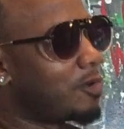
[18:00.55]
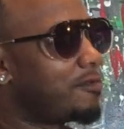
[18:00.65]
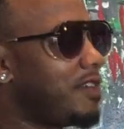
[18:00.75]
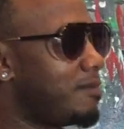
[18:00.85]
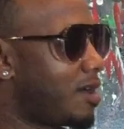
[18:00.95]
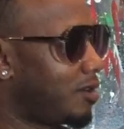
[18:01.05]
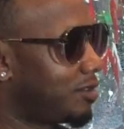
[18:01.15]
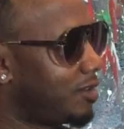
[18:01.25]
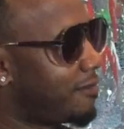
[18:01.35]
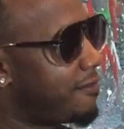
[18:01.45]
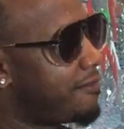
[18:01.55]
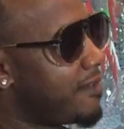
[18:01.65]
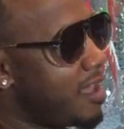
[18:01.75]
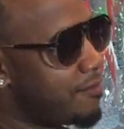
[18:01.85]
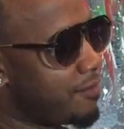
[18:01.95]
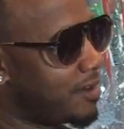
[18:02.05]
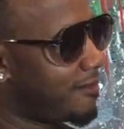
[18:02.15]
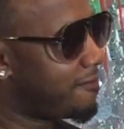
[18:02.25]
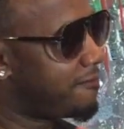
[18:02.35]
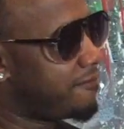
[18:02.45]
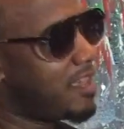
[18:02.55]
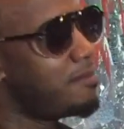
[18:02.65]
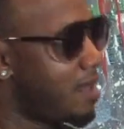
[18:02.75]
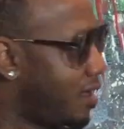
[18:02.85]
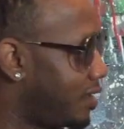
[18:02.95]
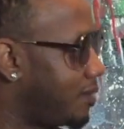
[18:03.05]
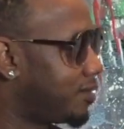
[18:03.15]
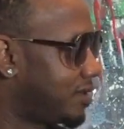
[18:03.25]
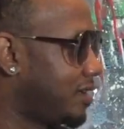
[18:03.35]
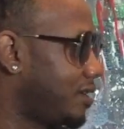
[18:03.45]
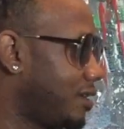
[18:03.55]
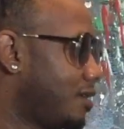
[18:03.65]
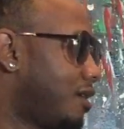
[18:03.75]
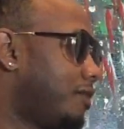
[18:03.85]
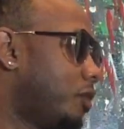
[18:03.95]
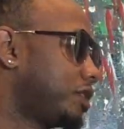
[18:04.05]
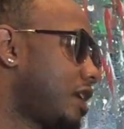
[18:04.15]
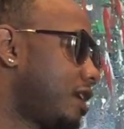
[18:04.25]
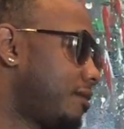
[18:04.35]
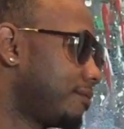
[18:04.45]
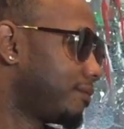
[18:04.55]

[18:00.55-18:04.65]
go to females. Your favorite female MC of all time.